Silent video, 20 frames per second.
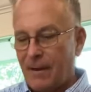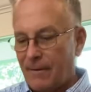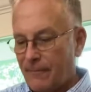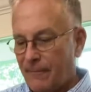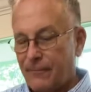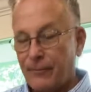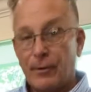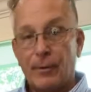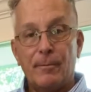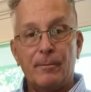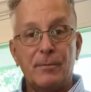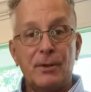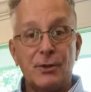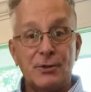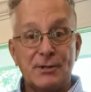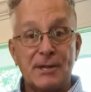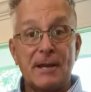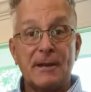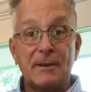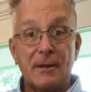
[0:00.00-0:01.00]
from
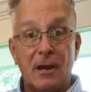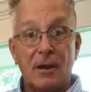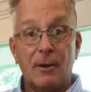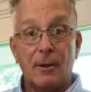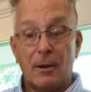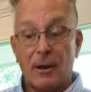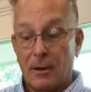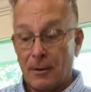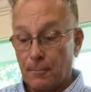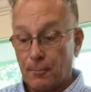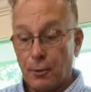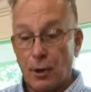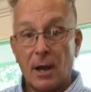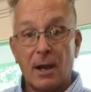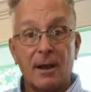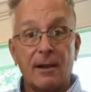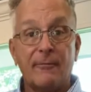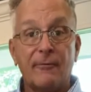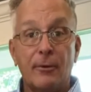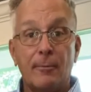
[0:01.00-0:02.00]
using our
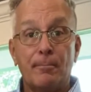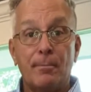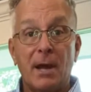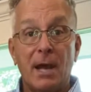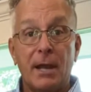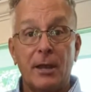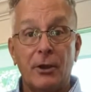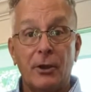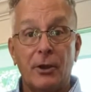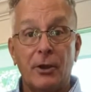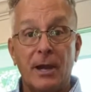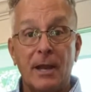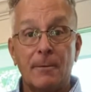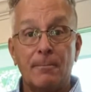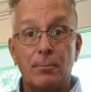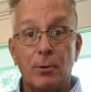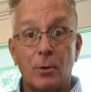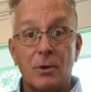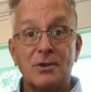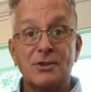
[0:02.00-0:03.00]
product from Pioneer
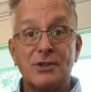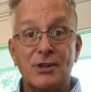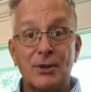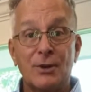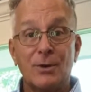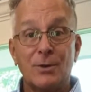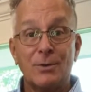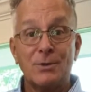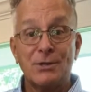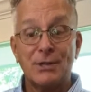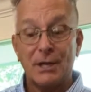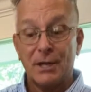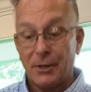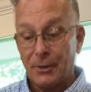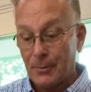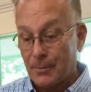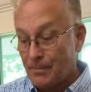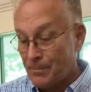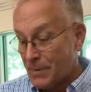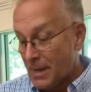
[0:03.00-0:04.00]
Imports and
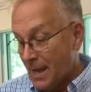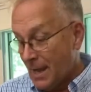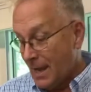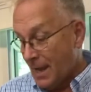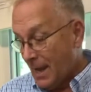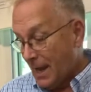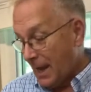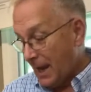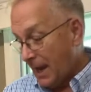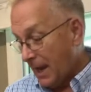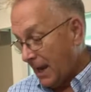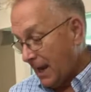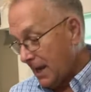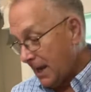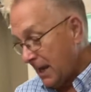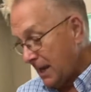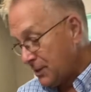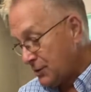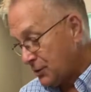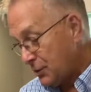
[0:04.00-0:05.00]
Wholesale. And
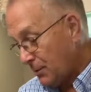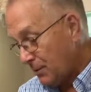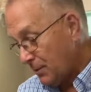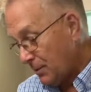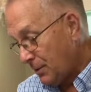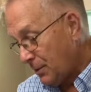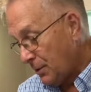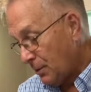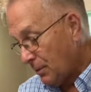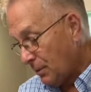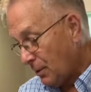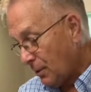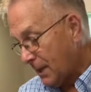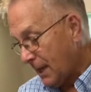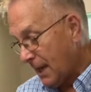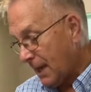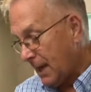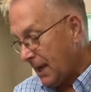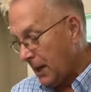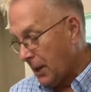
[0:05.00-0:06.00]
as you're
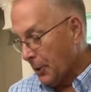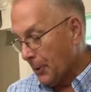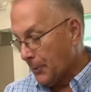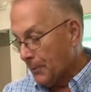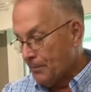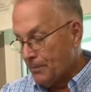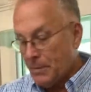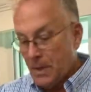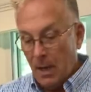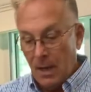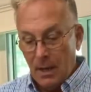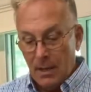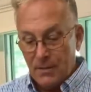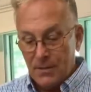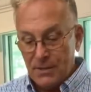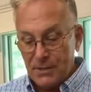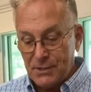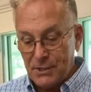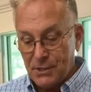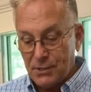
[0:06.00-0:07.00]
looking here,
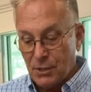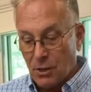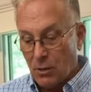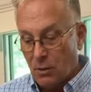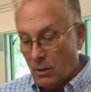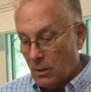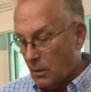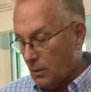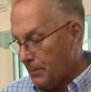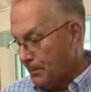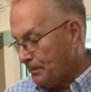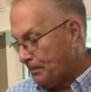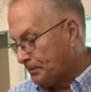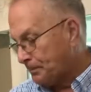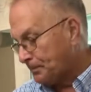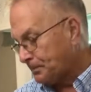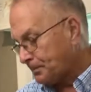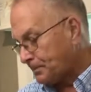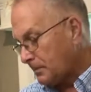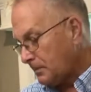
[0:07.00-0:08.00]
this is called
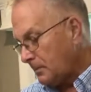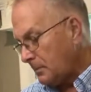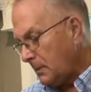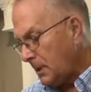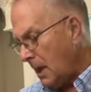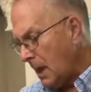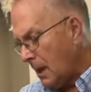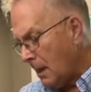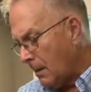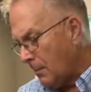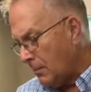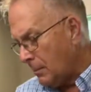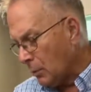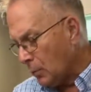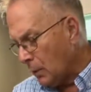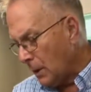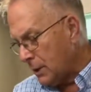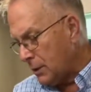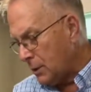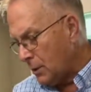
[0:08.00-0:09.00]

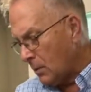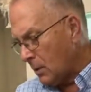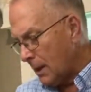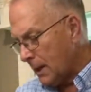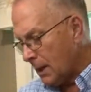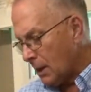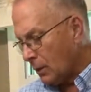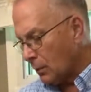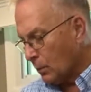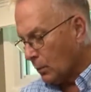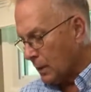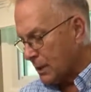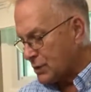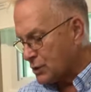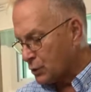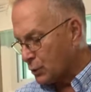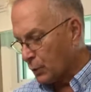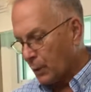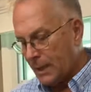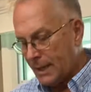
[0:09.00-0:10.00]
Renewing
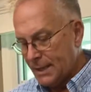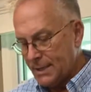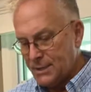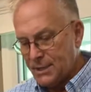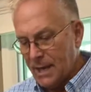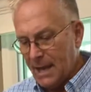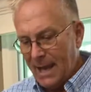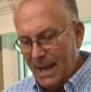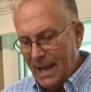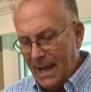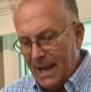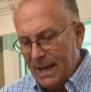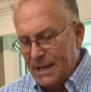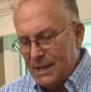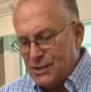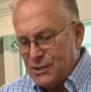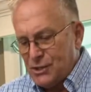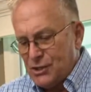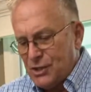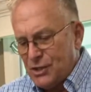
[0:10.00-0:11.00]
Retreat, and
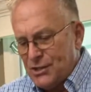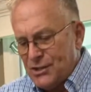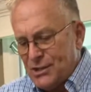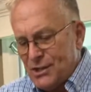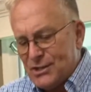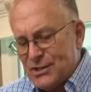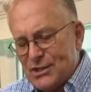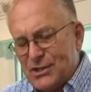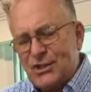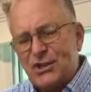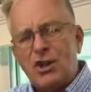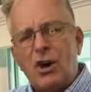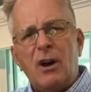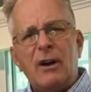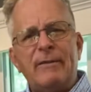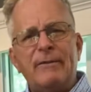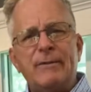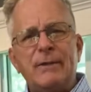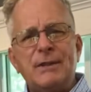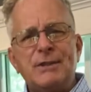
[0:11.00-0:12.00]
it's just a
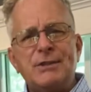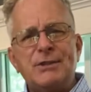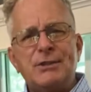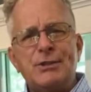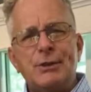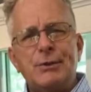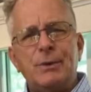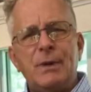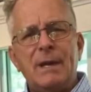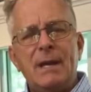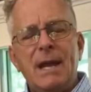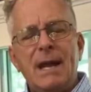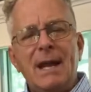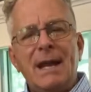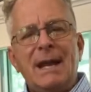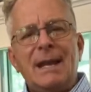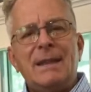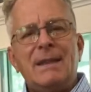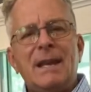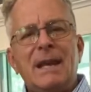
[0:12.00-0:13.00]
softness to it
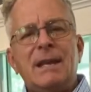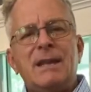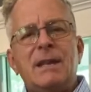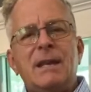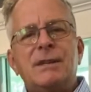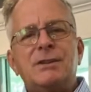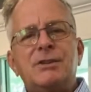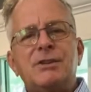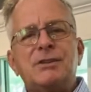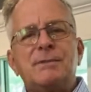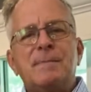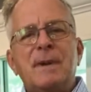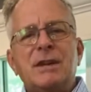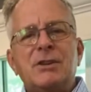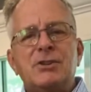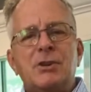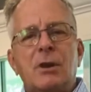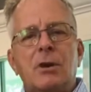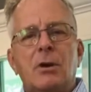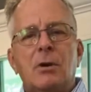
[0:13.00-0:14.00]
that just
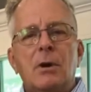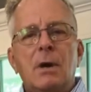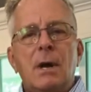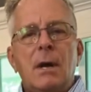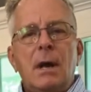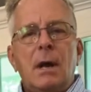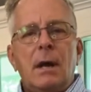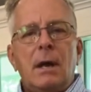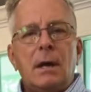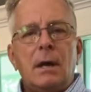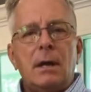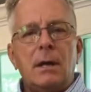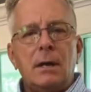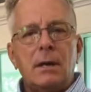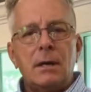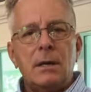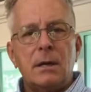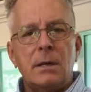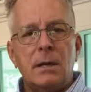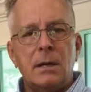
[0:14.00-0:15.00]
makes you go,
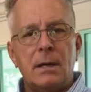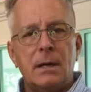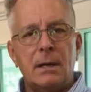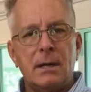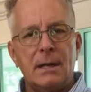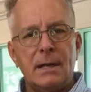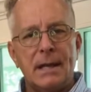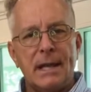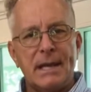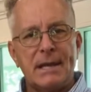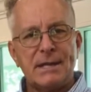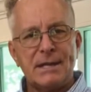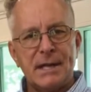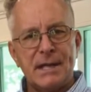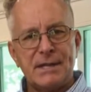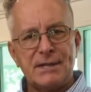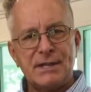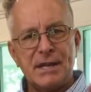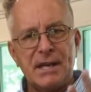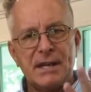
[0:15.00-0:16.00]
ah.
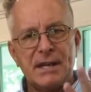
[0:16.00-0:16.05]
It's